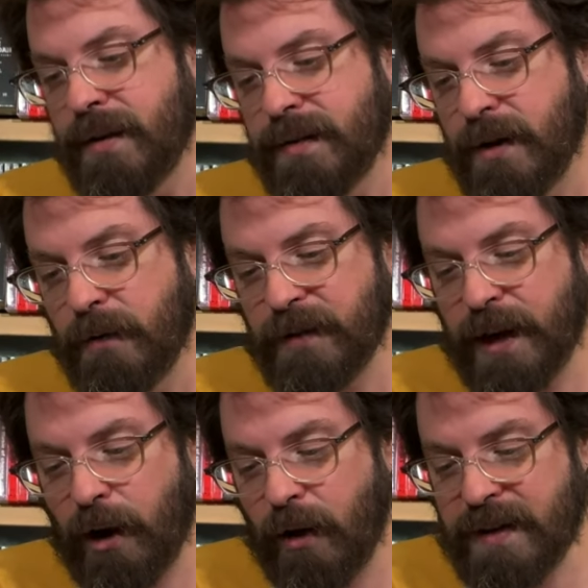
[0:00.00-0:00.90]
Hopefully
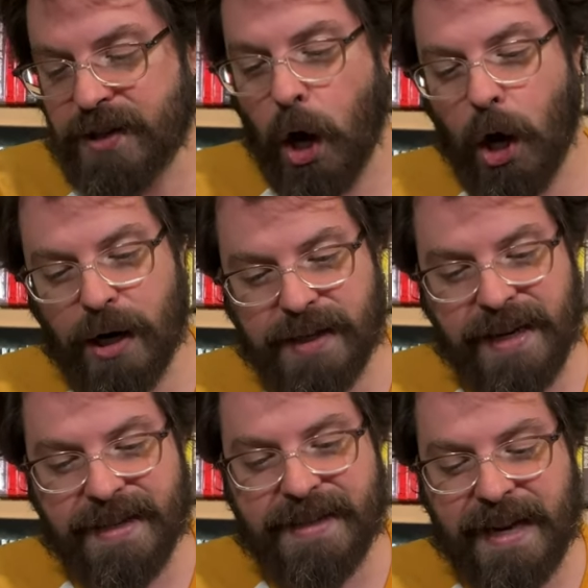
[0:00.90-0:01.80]
all this art
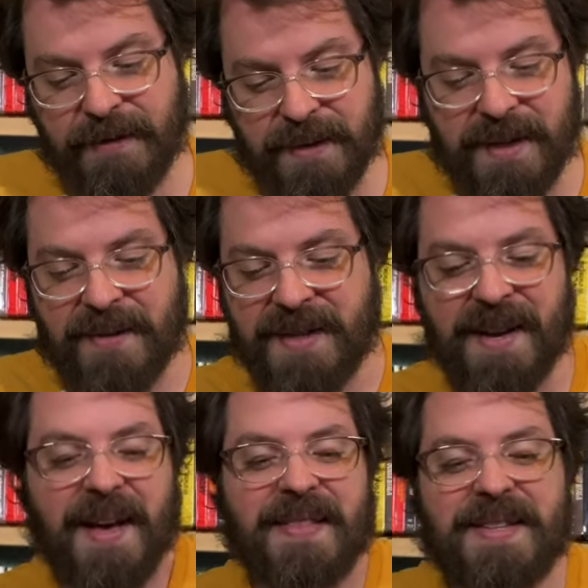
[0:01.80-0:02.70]
is safe. Sometimes
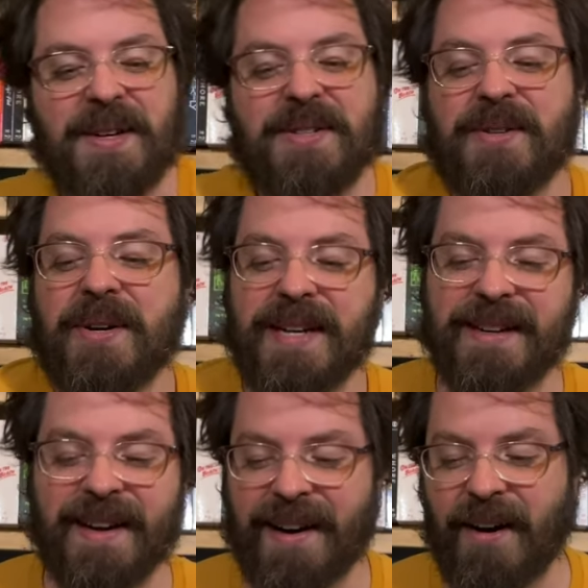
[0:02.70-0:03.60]
these
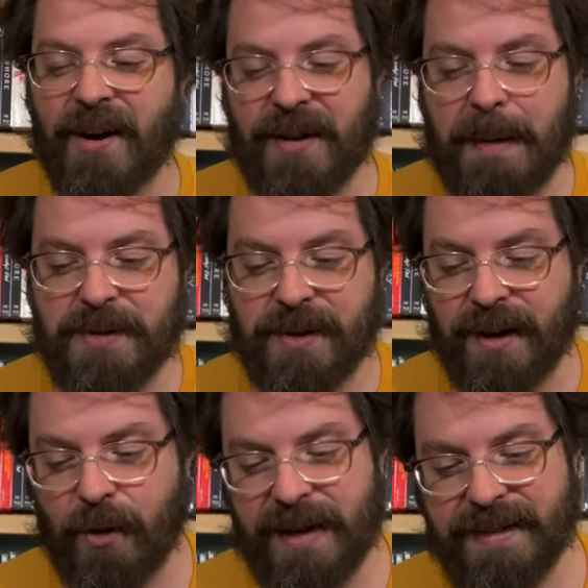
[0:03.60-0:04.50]
Australian uh, art wraps are
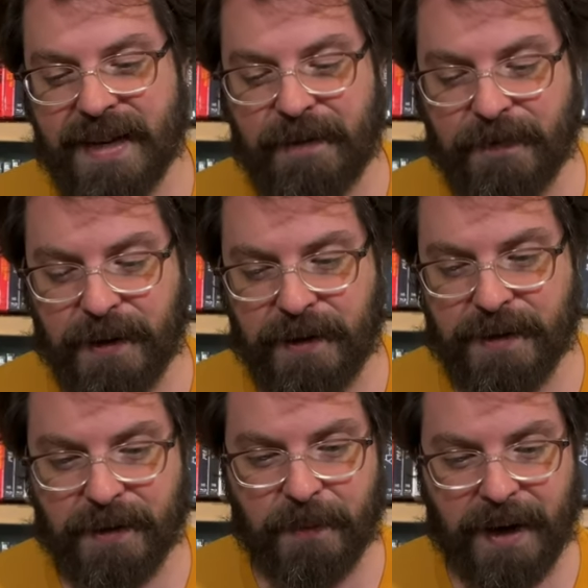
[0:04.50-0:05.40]
not always safe for
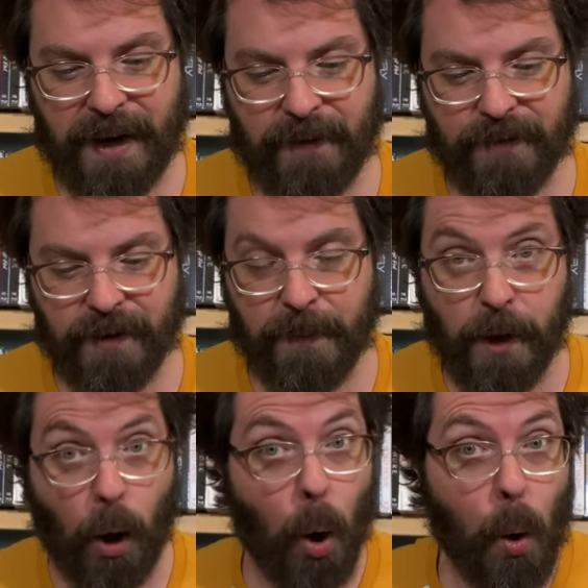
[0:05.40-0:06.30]
YouTube, and I have to, I'm like, oh,